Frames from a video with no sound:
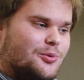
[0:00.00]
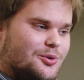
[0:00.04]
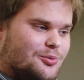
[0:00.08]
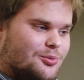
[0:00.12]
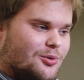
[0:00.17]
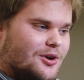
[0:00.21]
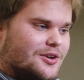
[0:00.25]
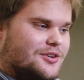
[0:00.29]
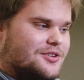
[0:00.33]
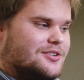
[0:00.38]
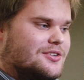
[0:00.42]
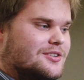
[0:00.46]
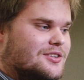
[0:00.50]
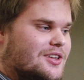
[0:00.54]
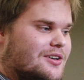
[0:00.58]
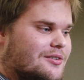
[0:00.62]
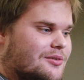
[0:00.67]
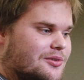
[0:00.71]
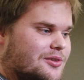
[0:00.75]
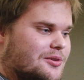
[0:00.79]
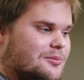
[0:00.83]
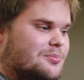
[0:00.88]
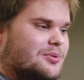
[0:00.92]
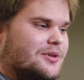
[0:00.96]
We want to
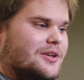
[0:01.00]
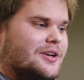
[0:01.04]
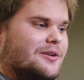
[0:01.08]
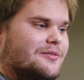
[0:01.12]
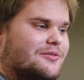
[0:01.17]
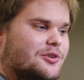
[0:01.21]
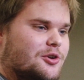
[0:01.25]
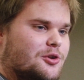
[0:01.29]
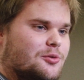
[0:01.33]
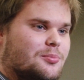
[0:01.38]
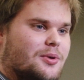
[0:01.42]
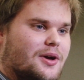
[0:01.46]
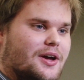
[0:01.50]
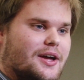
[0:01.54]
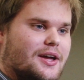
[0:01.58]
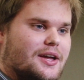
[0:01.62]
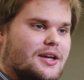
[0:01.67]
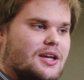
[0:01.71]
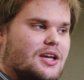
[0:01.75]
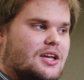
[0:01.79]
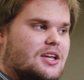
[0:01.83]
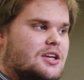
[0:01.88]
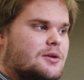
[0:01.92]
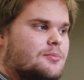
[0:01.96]
level the playing field
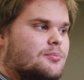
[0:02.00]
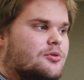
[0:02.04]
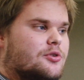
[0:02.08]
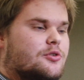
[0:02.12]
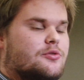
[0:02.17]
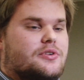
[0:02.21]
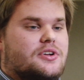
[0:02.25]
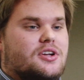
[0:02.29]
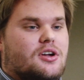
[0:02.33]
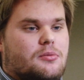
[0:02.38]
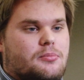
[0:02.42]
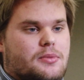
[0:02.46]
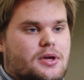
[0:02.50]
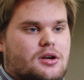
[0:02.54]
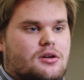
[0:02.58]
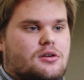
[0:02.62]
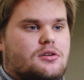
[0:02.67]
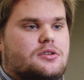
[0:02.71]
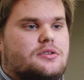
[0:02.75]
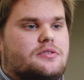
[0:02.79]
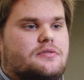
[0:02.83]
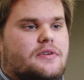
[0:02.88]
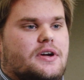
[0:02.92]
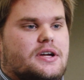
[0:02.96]
by improving on
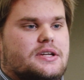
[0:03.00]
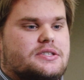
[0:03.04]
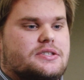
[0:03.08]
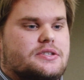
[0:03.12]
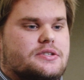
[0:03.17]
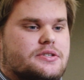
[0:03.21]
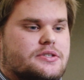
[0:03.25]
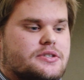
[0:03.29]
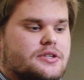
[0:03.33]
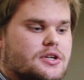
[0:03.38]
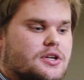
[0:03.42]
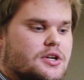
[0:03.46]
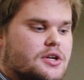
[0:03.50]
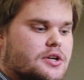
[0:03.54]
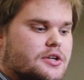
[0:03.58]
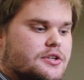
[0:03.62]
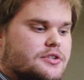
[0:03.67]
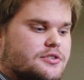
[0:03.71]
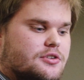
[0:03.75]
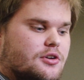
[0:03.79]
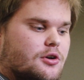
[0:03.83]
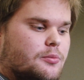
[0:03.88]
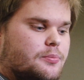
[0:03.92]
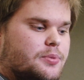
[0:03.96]
medical devices
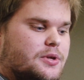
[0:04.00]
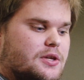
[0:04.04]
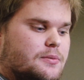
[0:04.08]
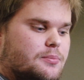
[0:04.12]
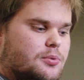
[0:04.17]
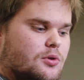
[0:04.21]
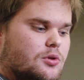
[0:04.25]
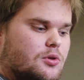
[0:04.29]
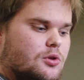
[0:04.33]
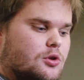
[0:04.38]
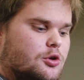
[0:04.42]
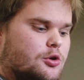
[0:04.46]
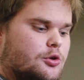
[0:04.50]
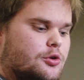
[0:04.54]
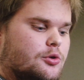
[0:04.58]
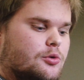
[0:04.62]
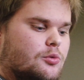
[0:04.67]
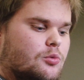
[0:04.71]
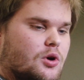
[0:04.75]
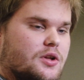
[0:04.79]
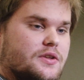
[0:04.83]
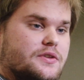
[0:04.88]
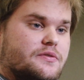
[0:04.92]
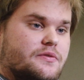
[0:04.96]
so people who
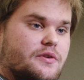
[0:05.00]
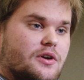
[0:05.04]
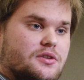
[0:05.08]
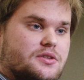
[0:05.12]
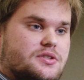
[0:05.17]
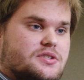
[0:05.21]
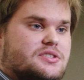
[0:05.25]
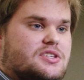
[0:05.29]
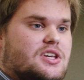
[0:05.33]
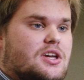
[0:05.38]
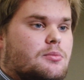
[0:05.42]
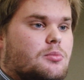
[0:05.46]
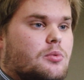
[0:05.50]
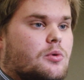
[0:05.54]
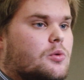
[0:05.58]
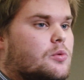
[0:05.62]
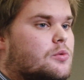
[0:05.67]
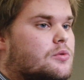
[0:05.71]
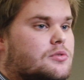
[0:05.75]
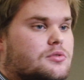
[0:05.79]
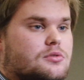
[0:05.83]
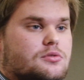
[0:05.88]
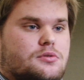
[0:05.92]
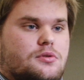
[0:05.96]
once felt disabled
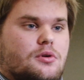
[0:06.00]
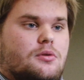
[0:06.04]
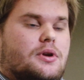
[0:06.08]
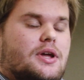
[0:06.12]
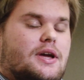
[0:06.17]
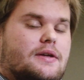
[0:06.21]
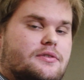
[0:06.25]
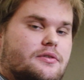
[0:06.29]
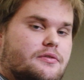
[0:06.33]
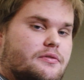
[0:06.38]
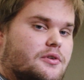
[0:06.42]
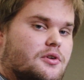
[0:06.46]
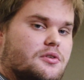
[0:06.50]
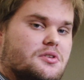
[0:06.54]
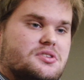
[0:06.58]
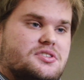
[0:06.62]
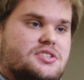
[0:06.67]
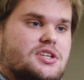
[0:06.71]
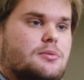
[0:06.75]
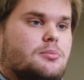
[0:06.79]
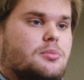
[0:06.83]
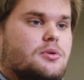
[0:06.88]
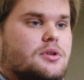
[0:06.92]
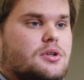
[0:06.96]
don't have to feel
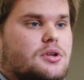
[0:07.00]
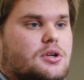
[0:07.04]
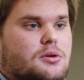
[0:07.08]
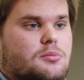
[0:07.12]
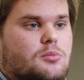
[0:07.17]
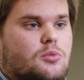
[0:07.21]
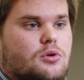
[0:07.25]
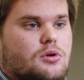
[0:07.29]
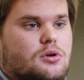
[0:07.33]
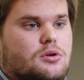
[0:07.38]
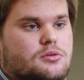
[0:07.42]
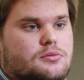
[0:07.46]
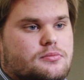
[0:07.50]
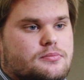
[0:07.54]
disabled anymore.